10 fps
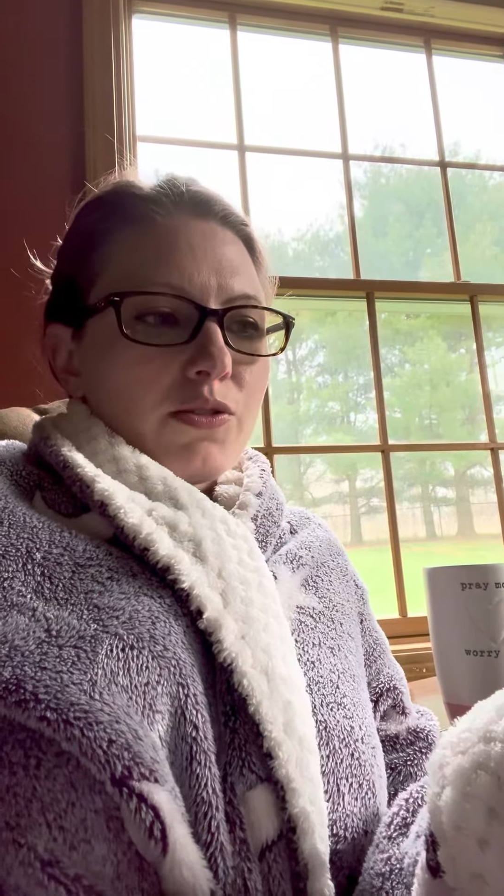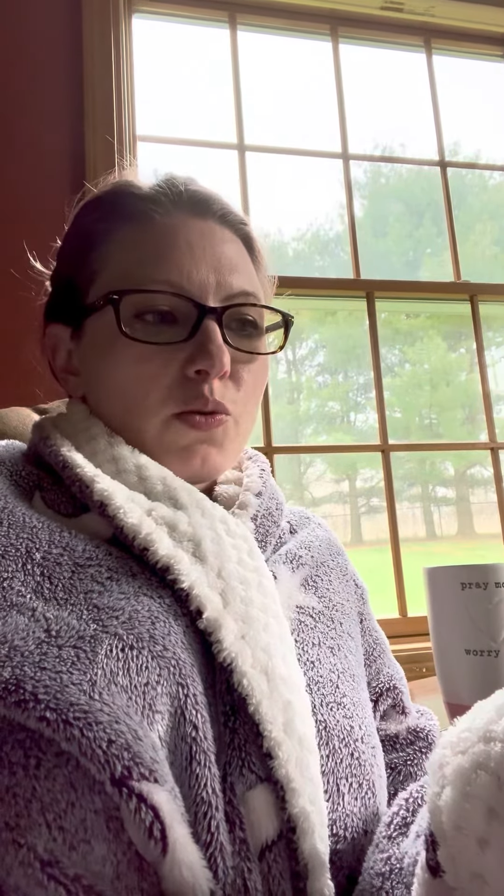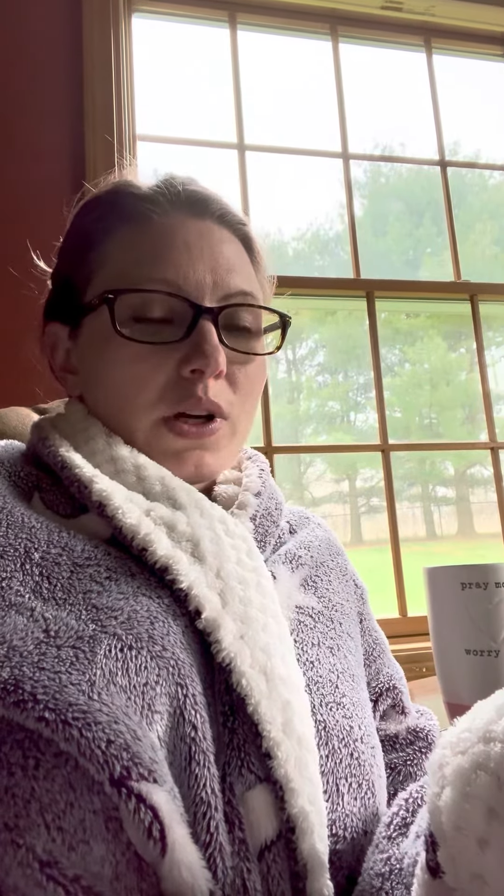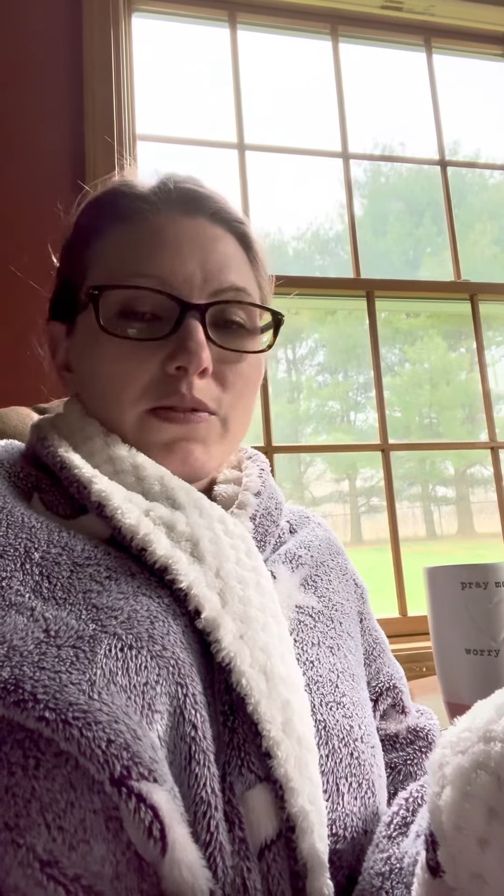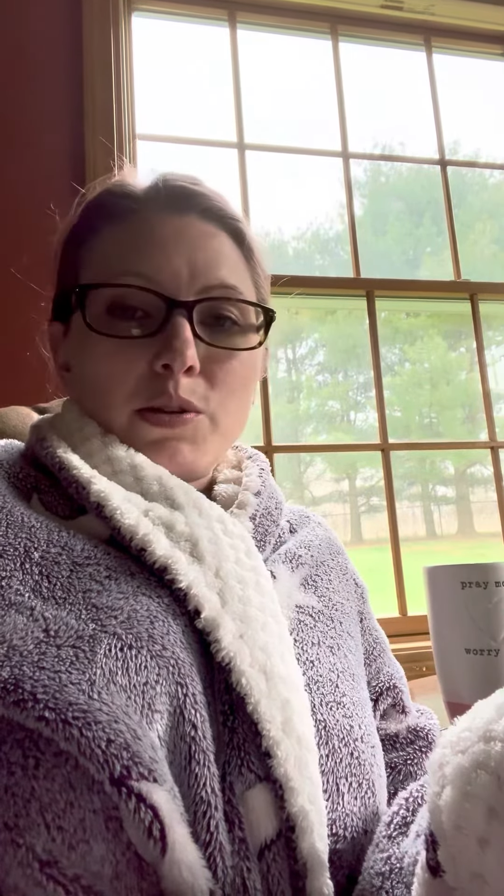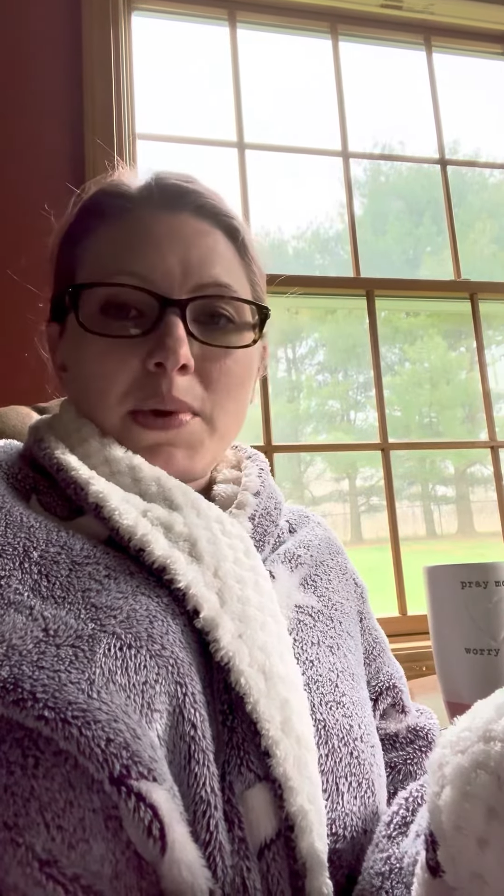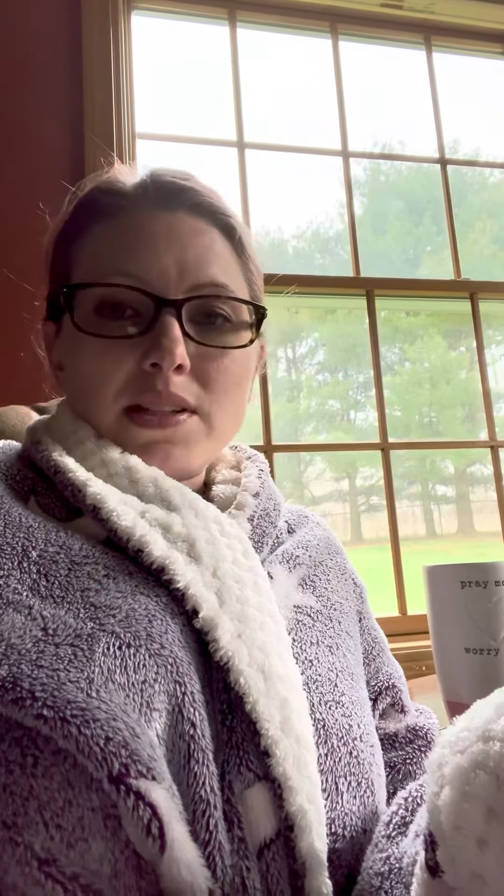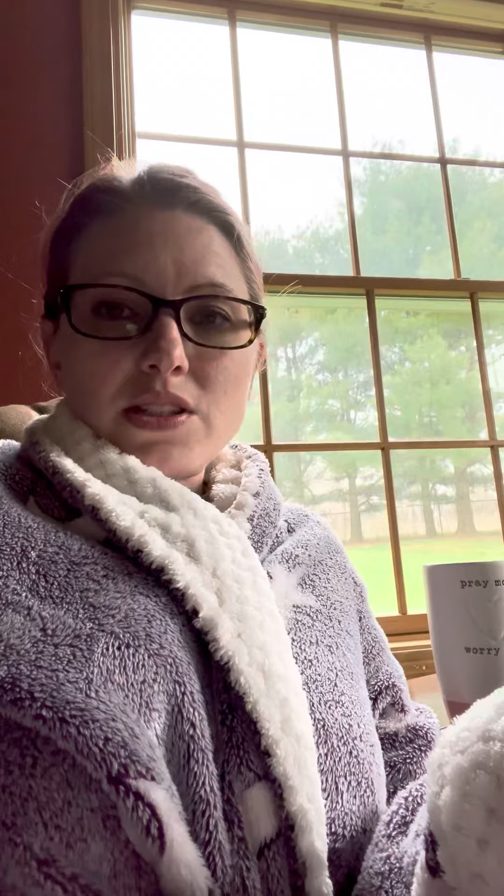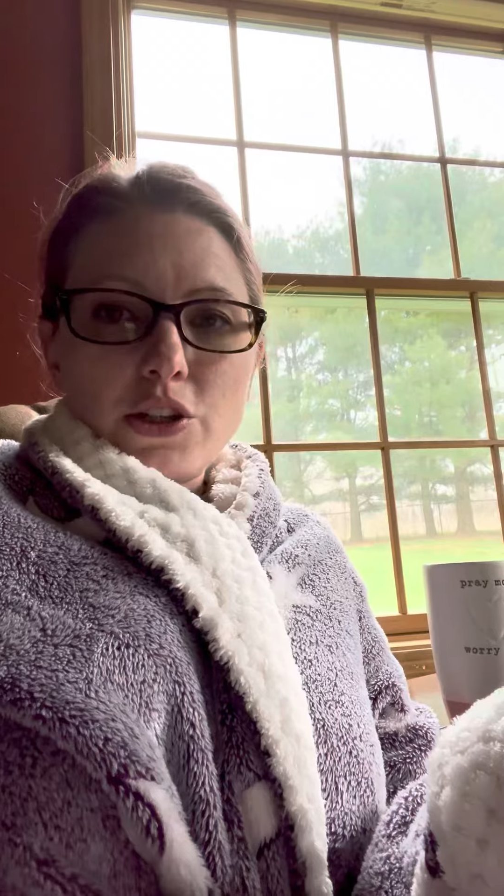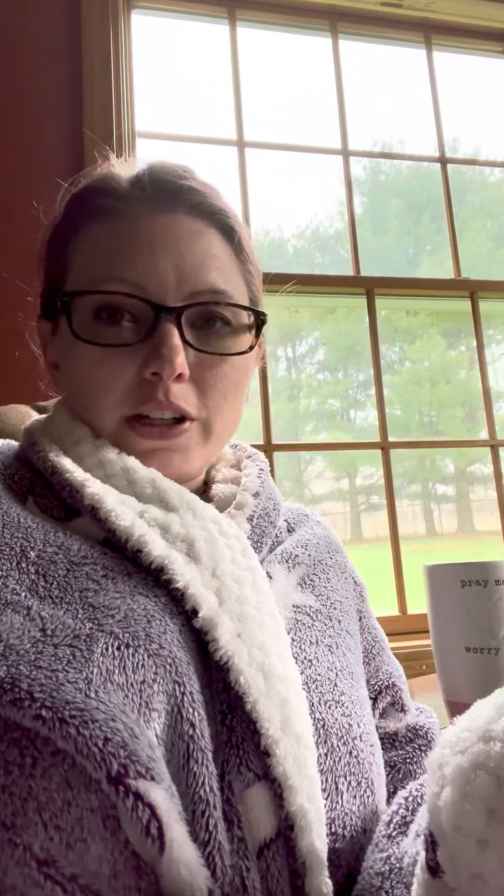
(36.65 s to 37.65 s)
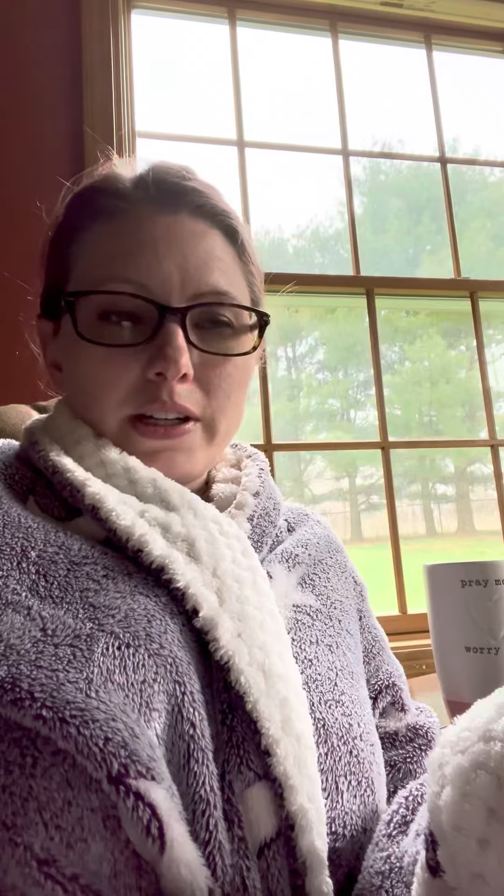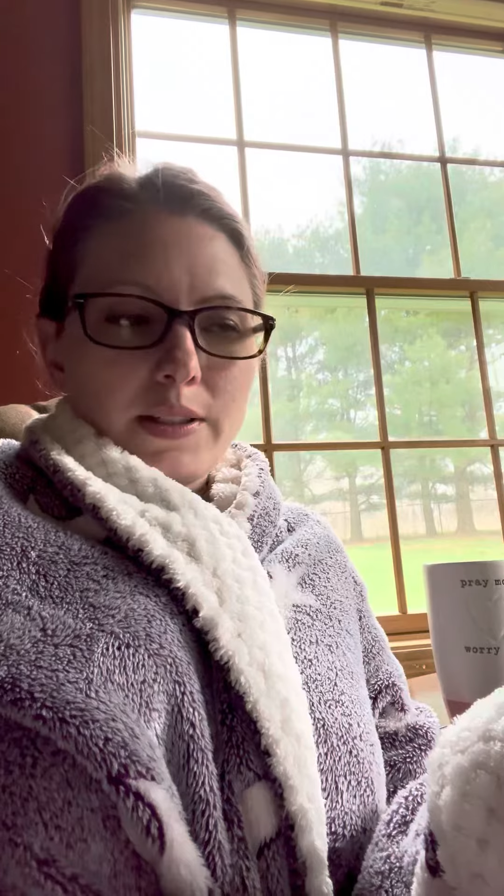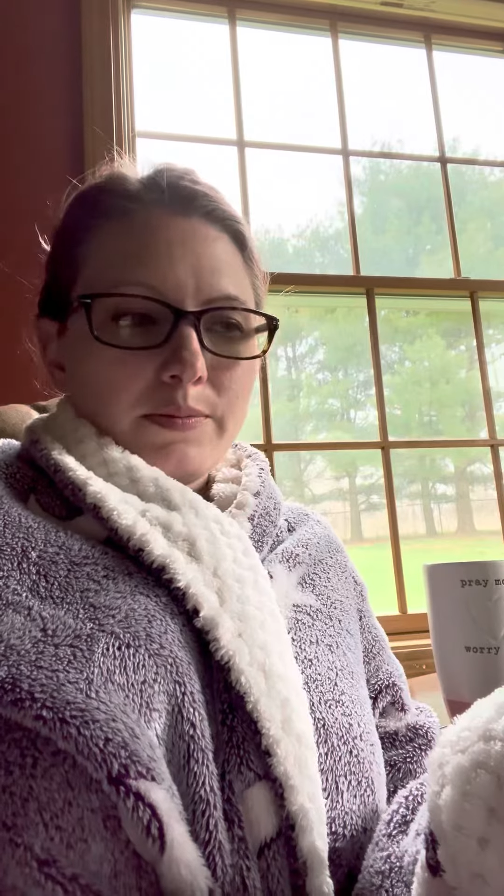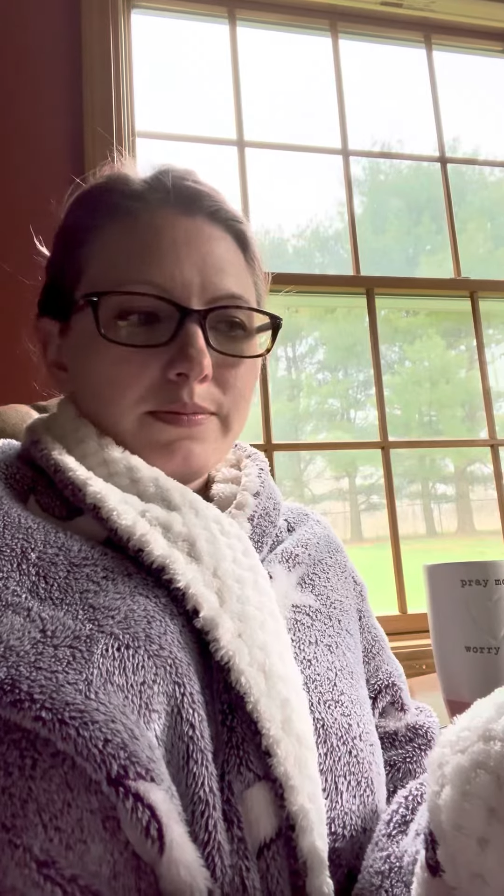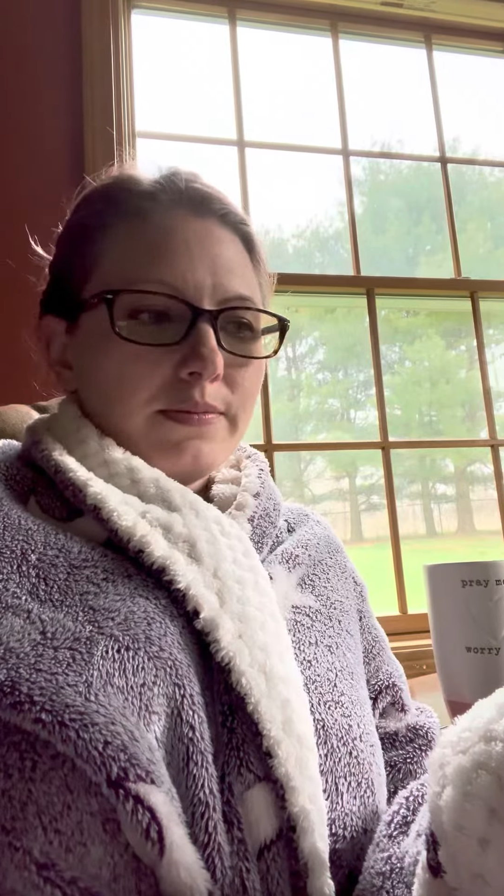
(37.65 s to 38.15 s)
whatever mess you're in.